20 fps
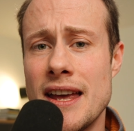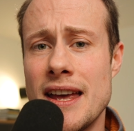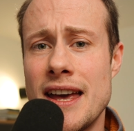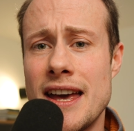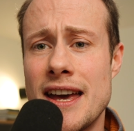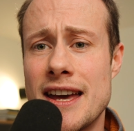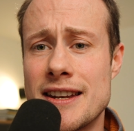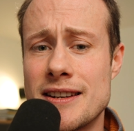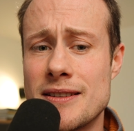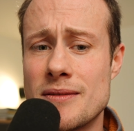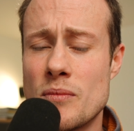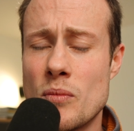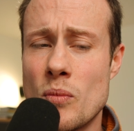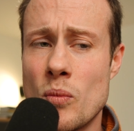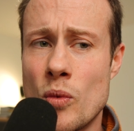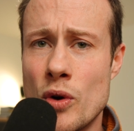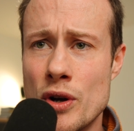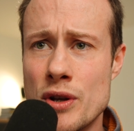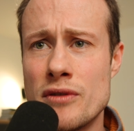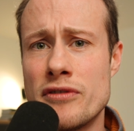And
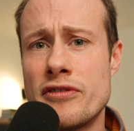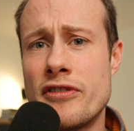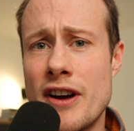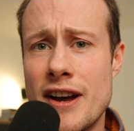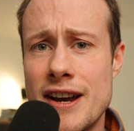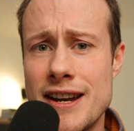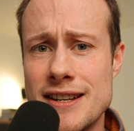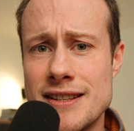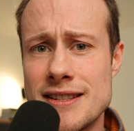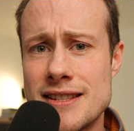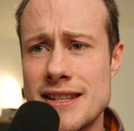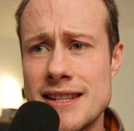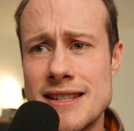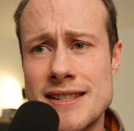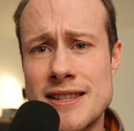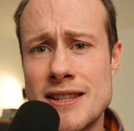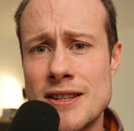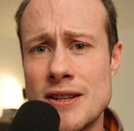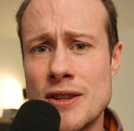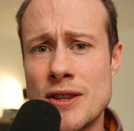what you'll find is
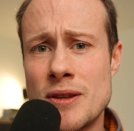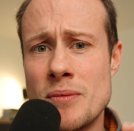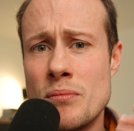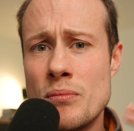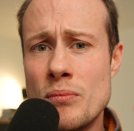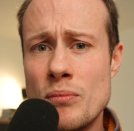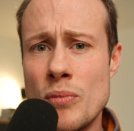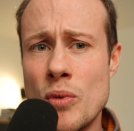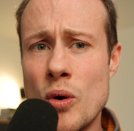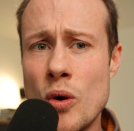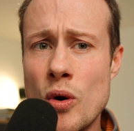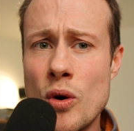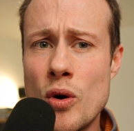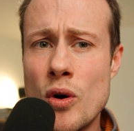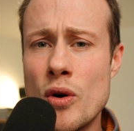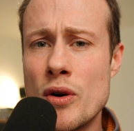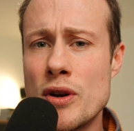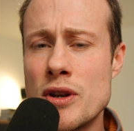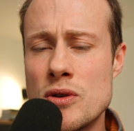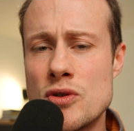that the
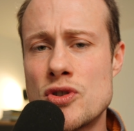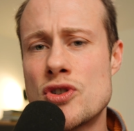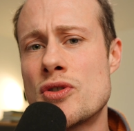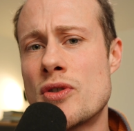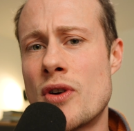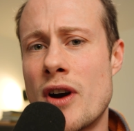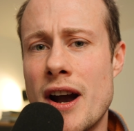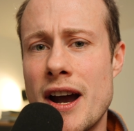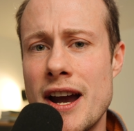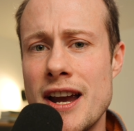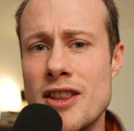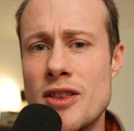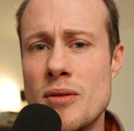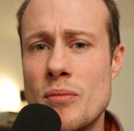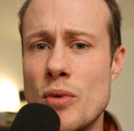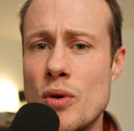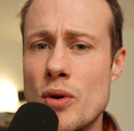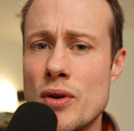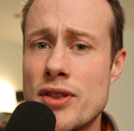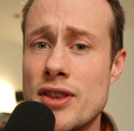more you try, the
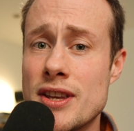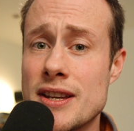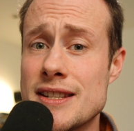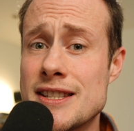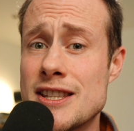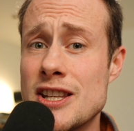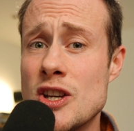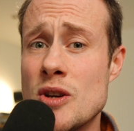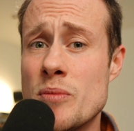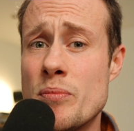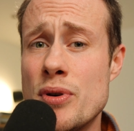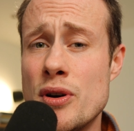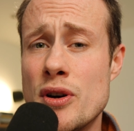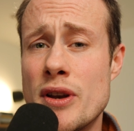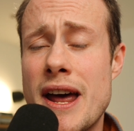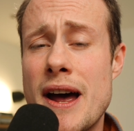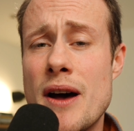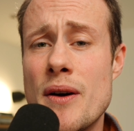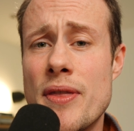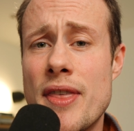more things that you put
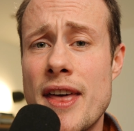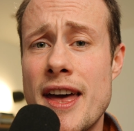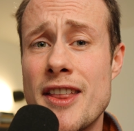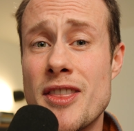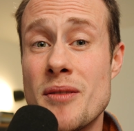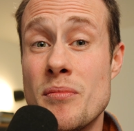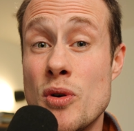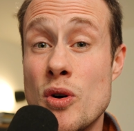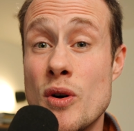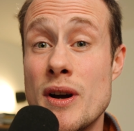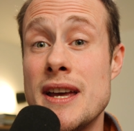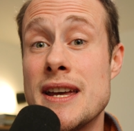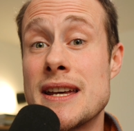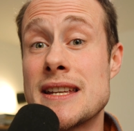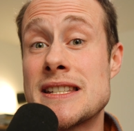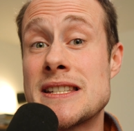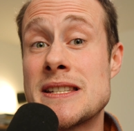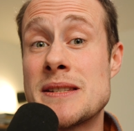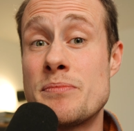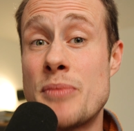out there, the more
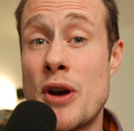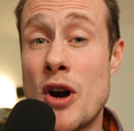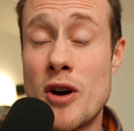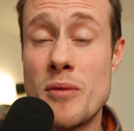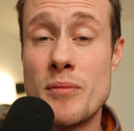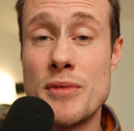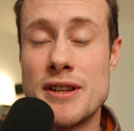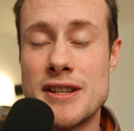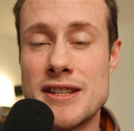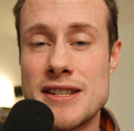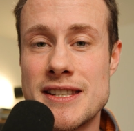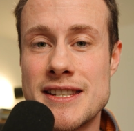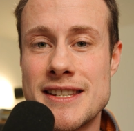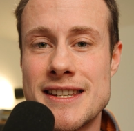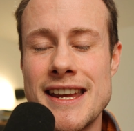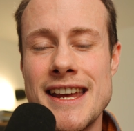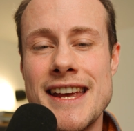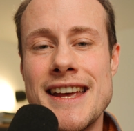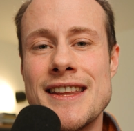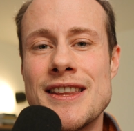experiments
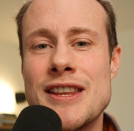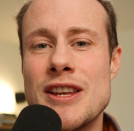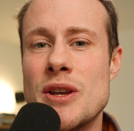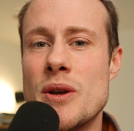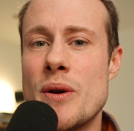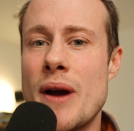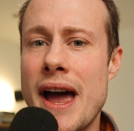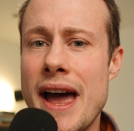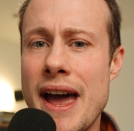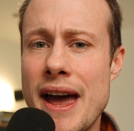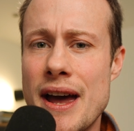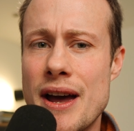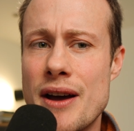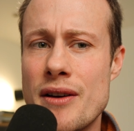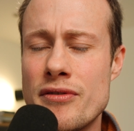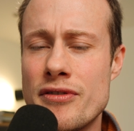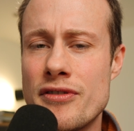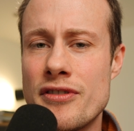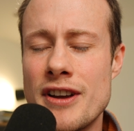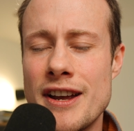that you
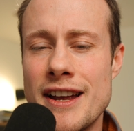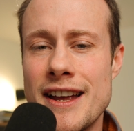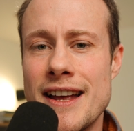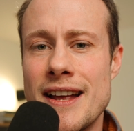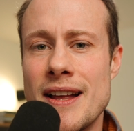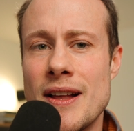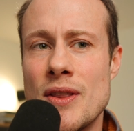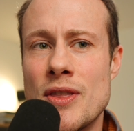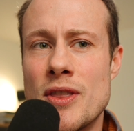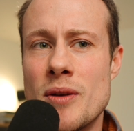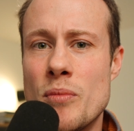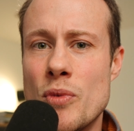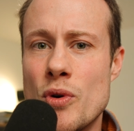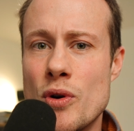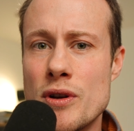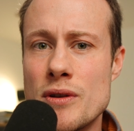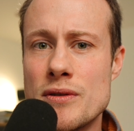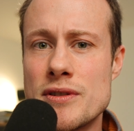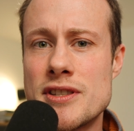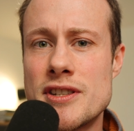have, the more
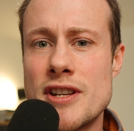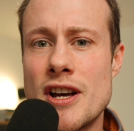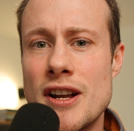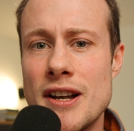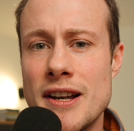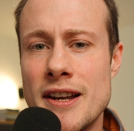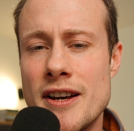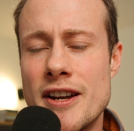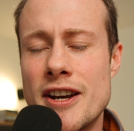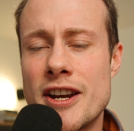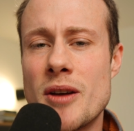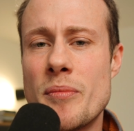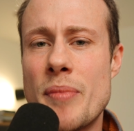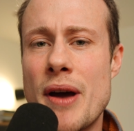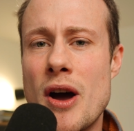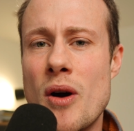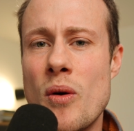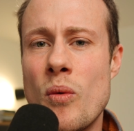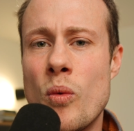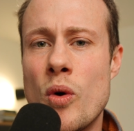you'll start learning
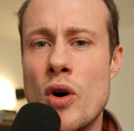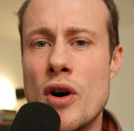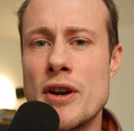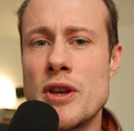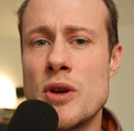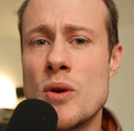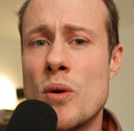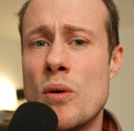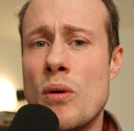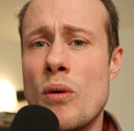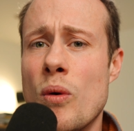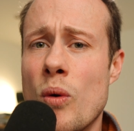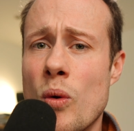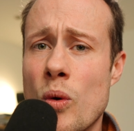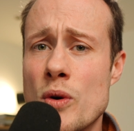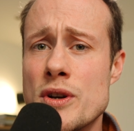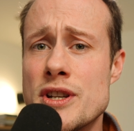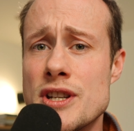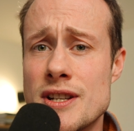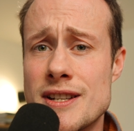about what your
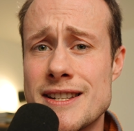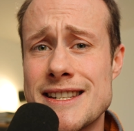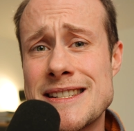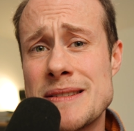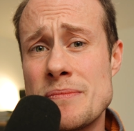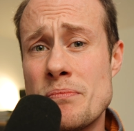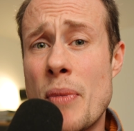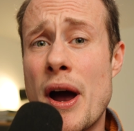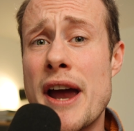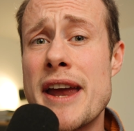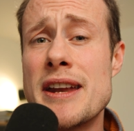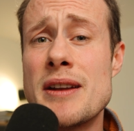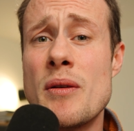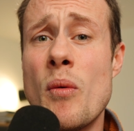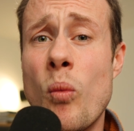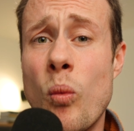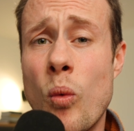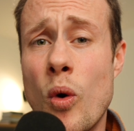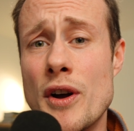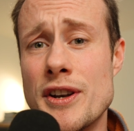audience might
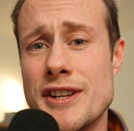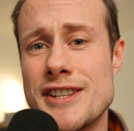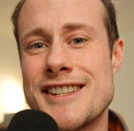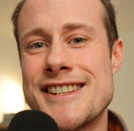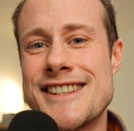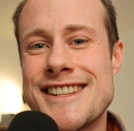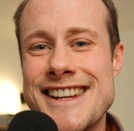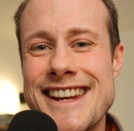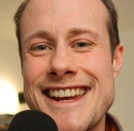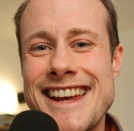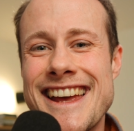want